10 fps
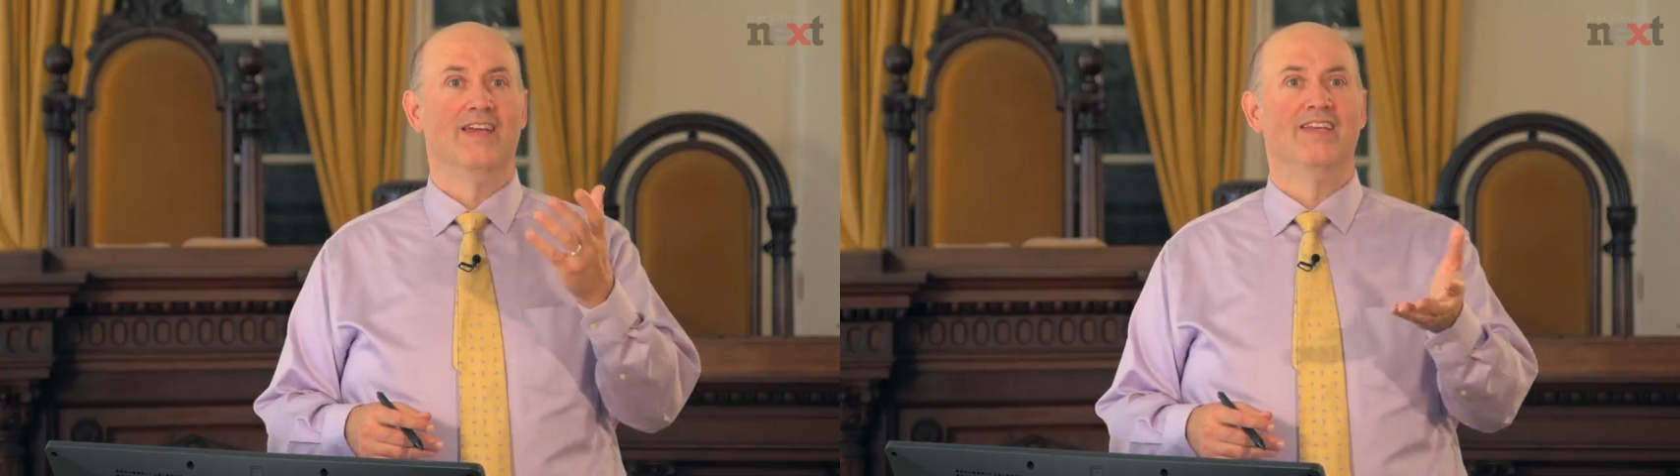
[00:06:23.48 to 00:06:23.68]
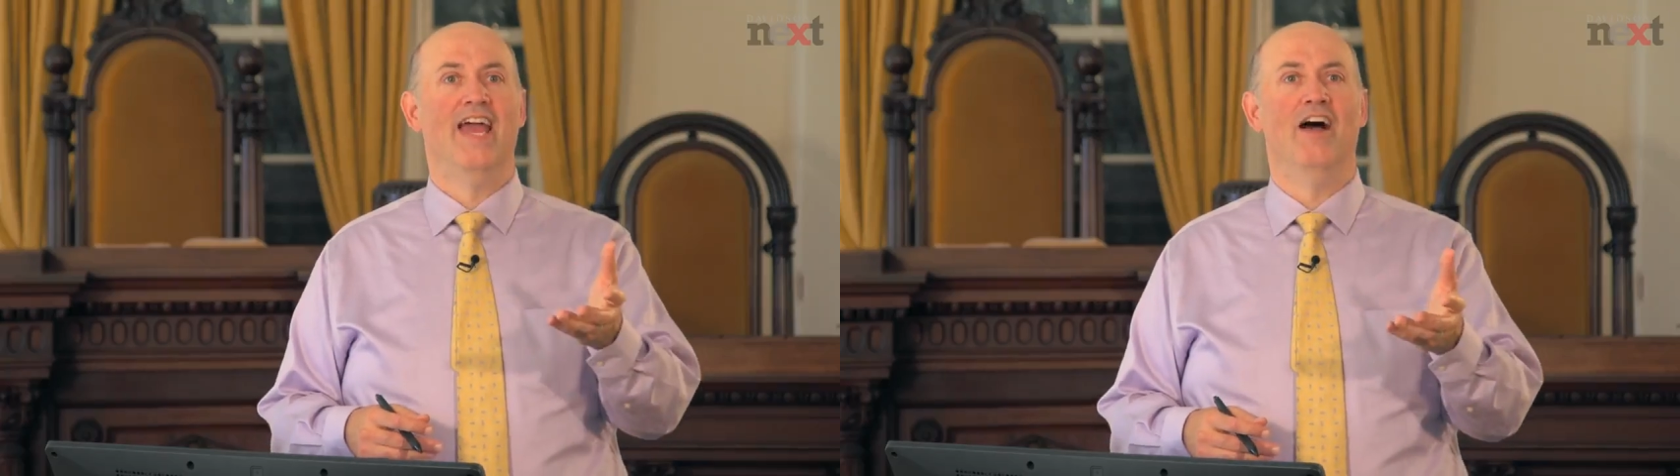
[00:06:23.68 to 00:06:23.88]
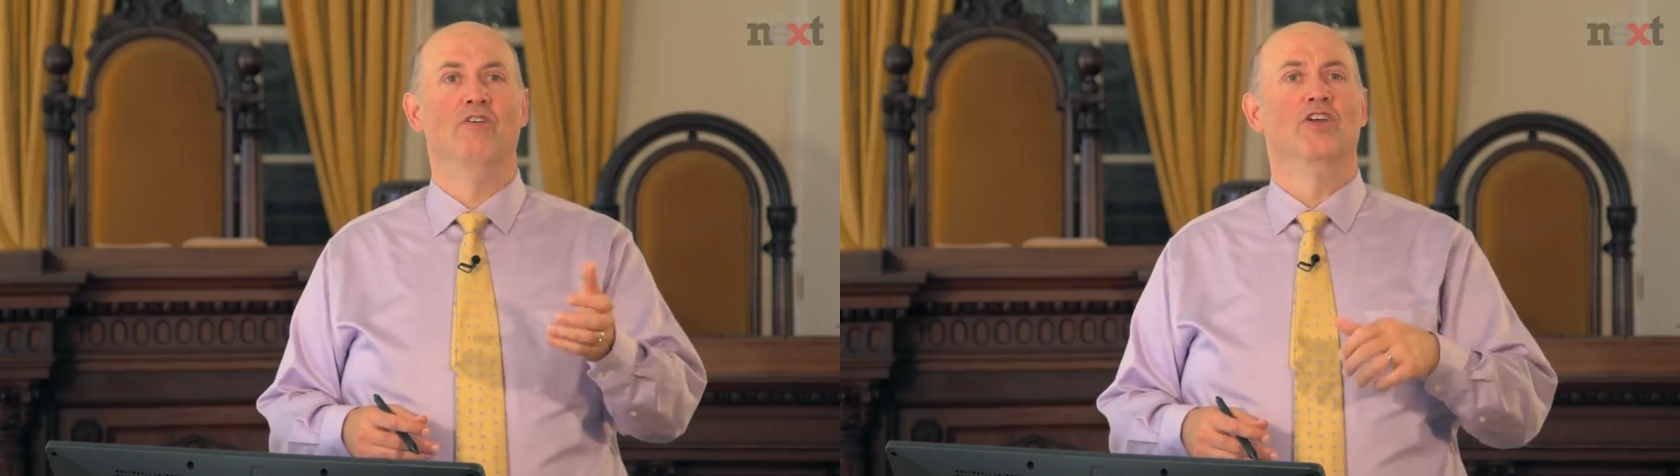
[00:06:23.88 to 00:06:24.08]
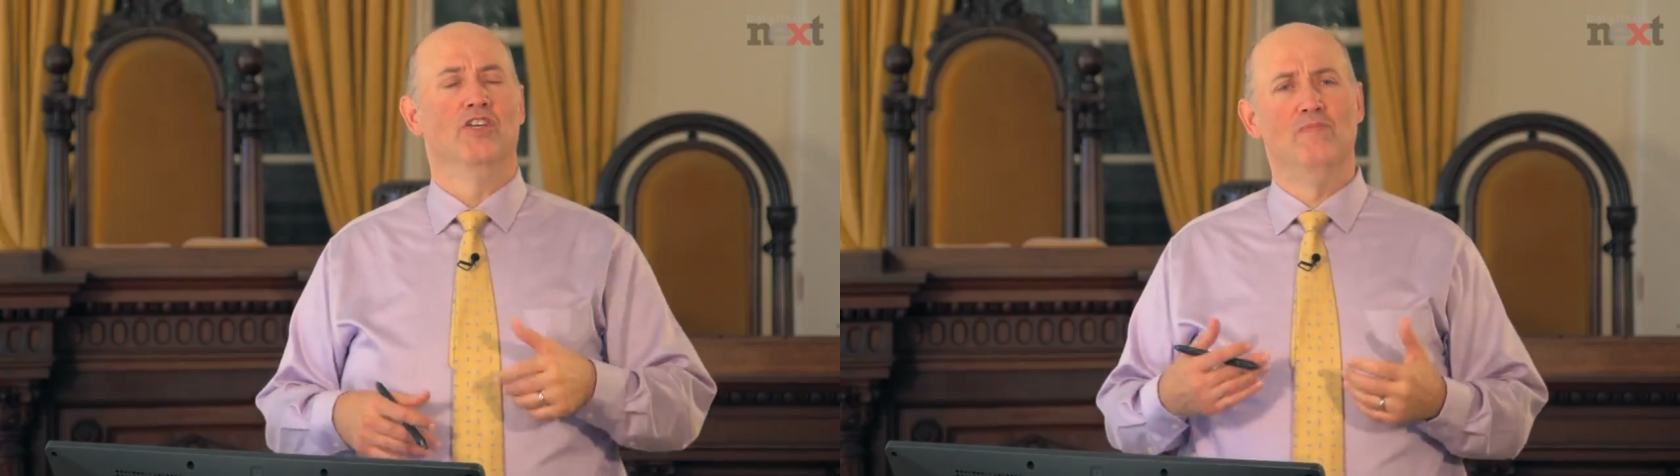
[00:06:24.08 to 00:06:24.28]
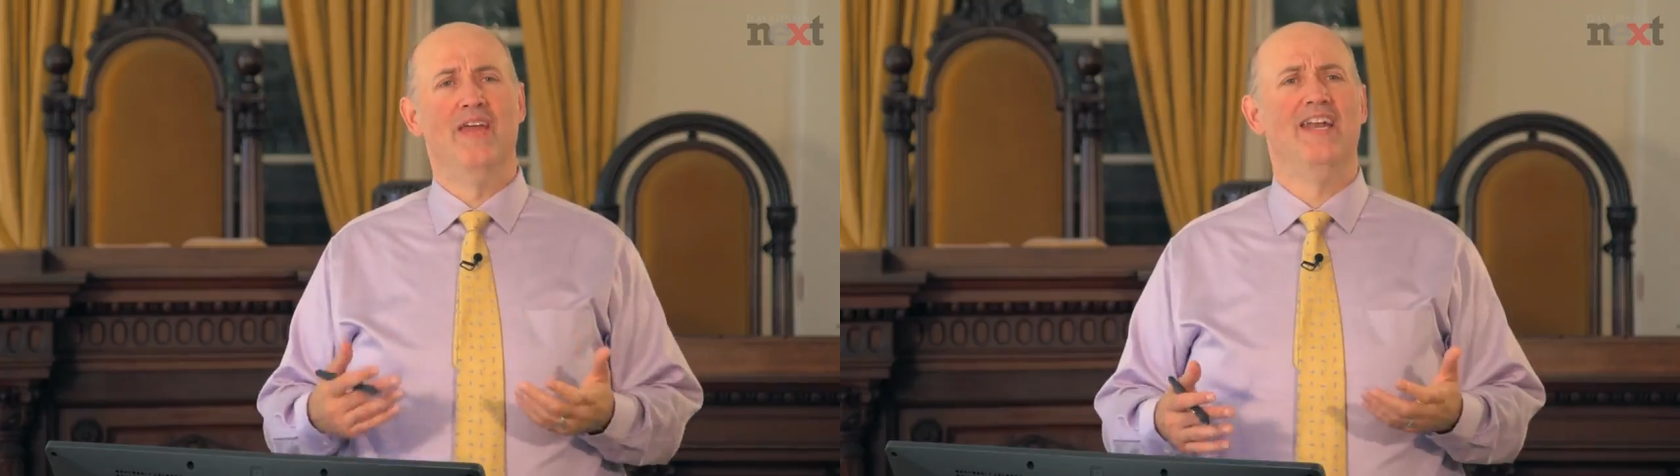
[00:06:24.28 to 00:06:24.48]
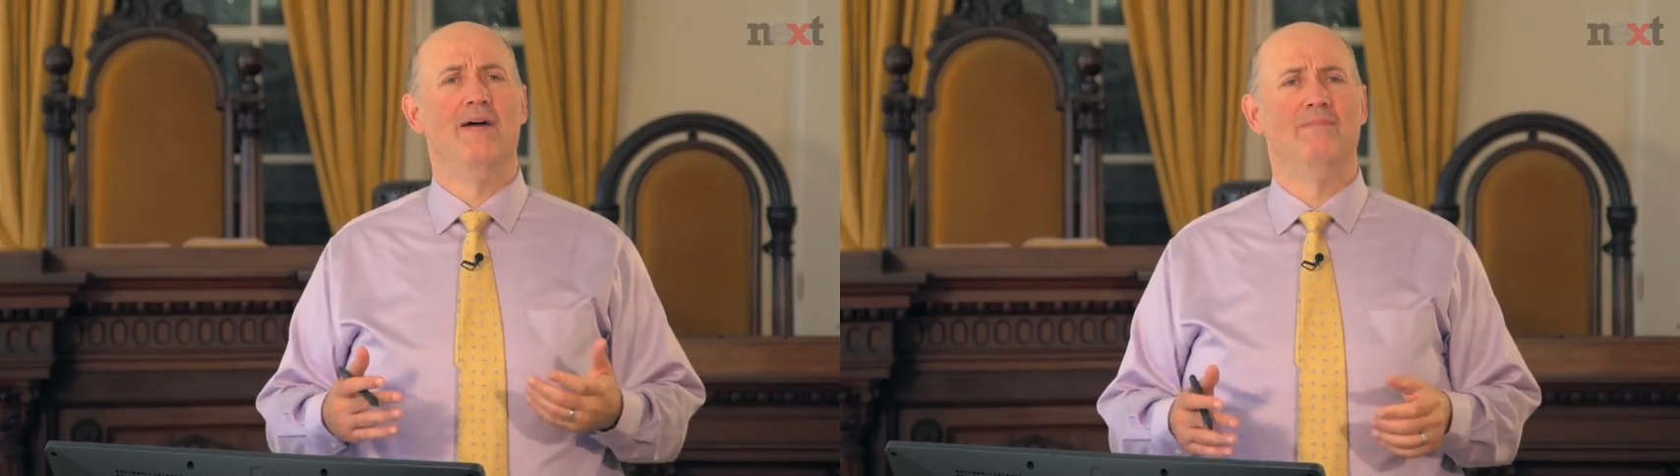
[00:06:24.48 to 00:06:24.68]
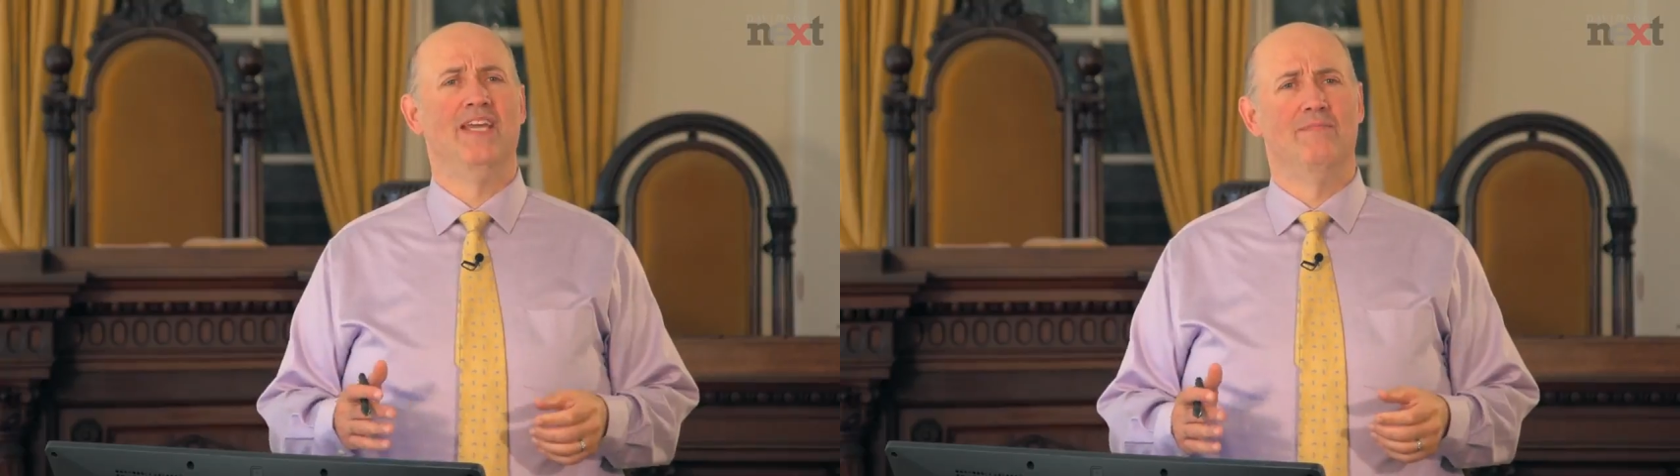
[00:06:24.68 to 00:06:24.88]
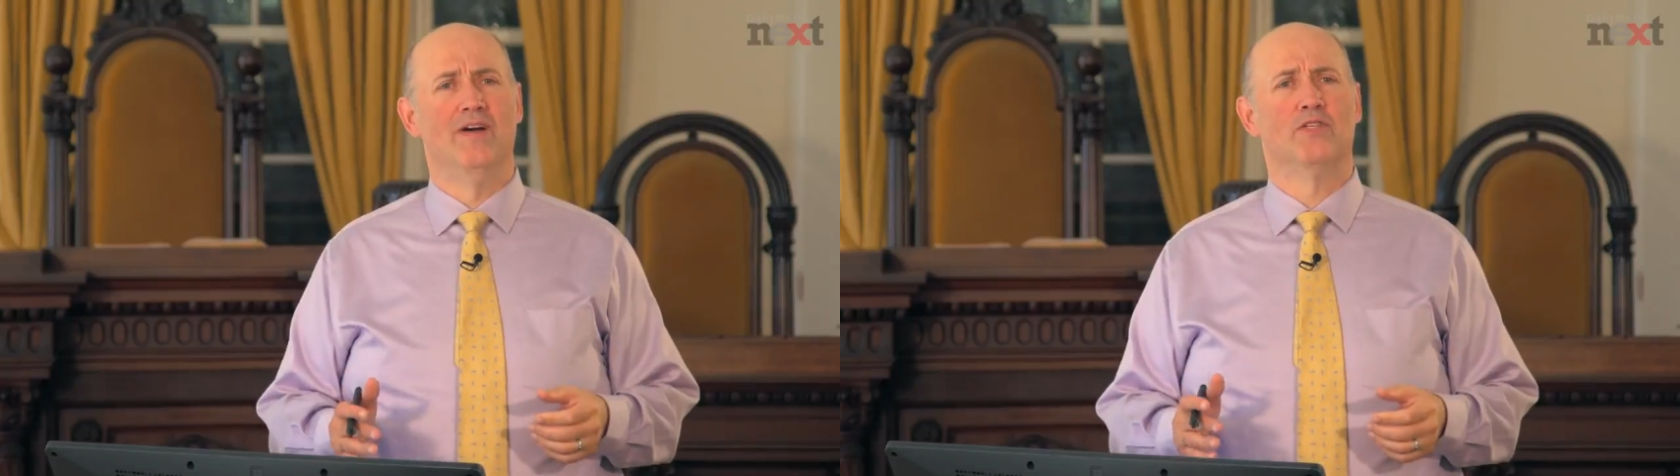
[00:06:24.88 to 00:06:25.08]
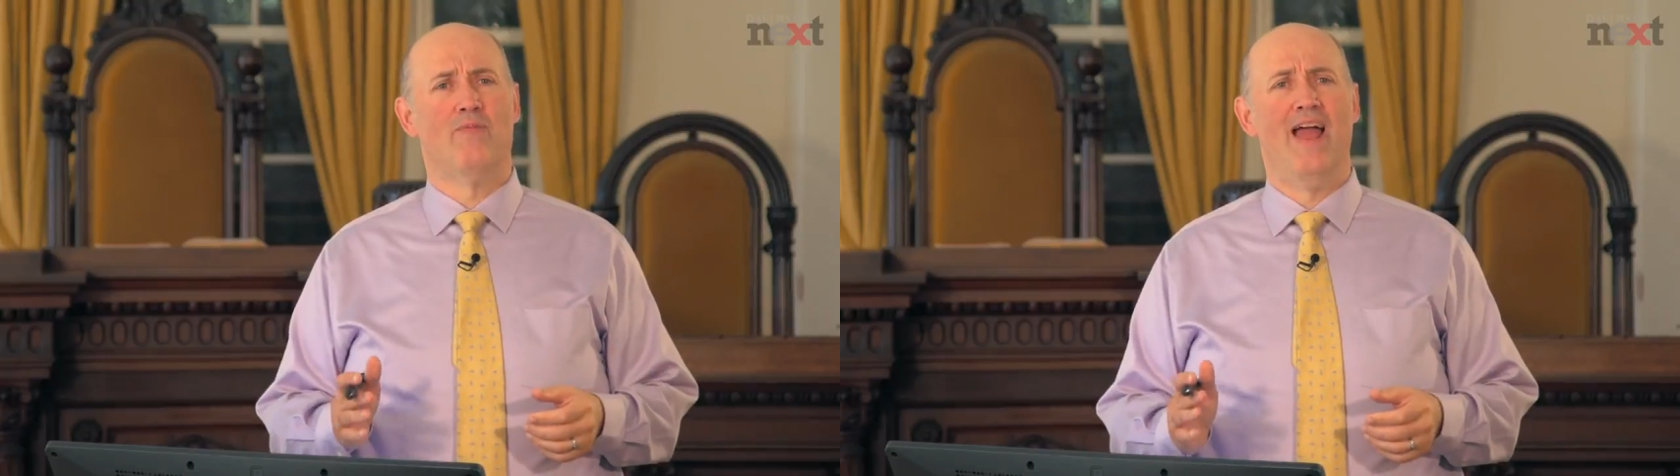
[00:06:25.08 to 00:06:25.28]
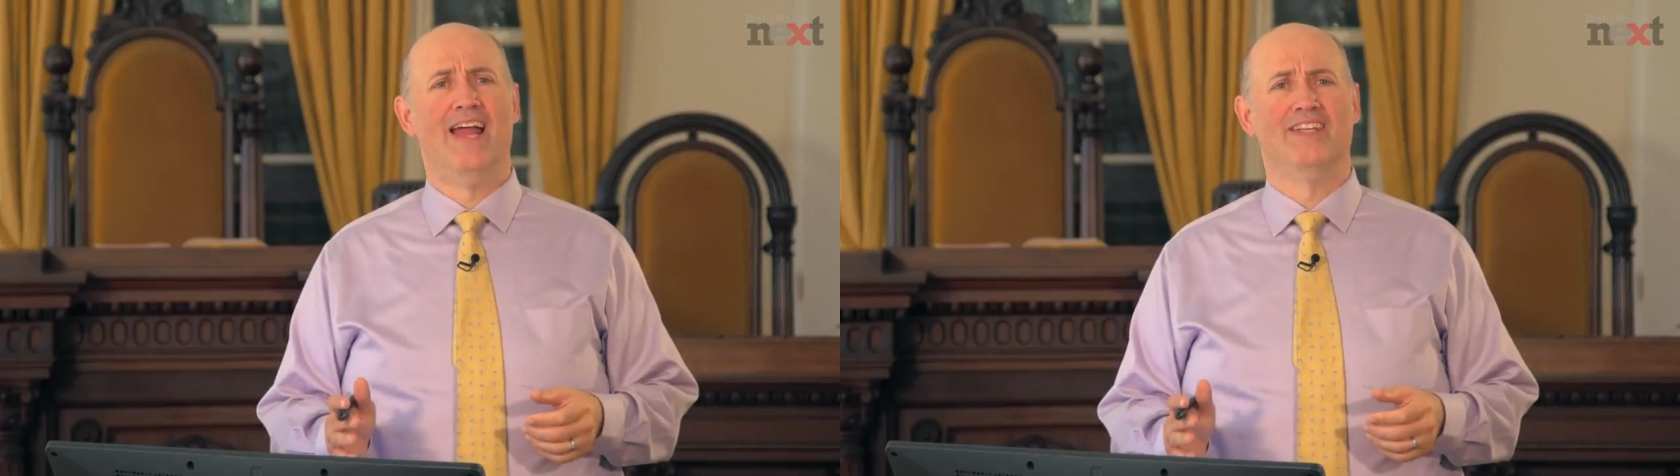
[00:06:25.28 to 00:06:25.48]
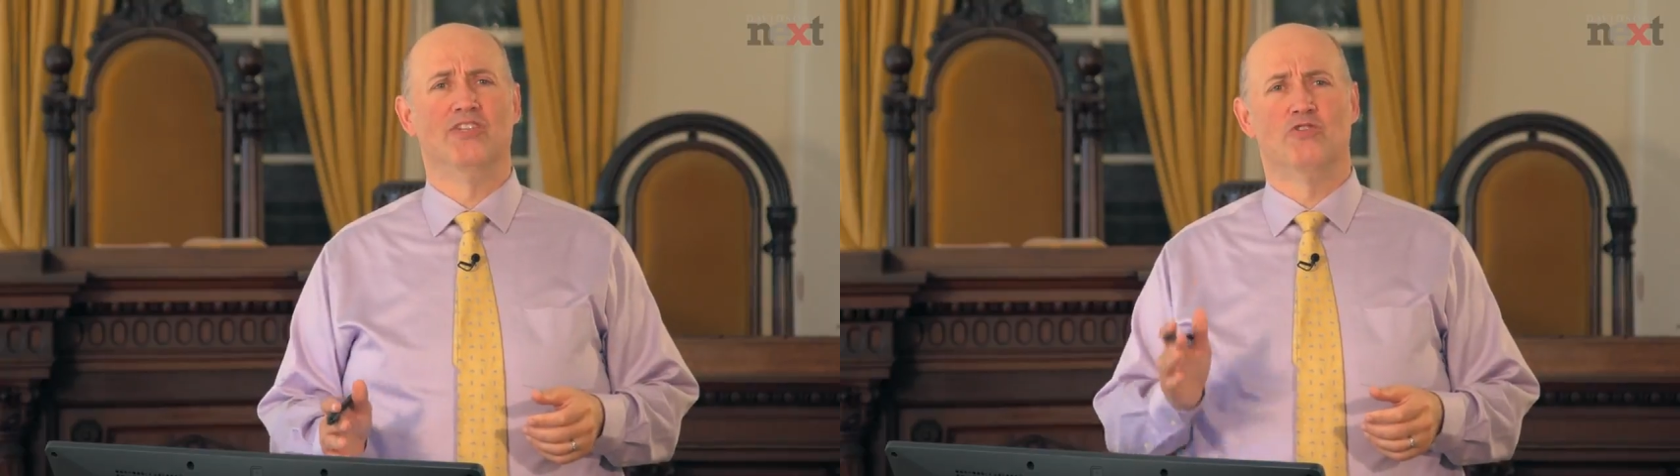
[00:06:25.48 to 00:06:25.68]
Now, you may not need much practice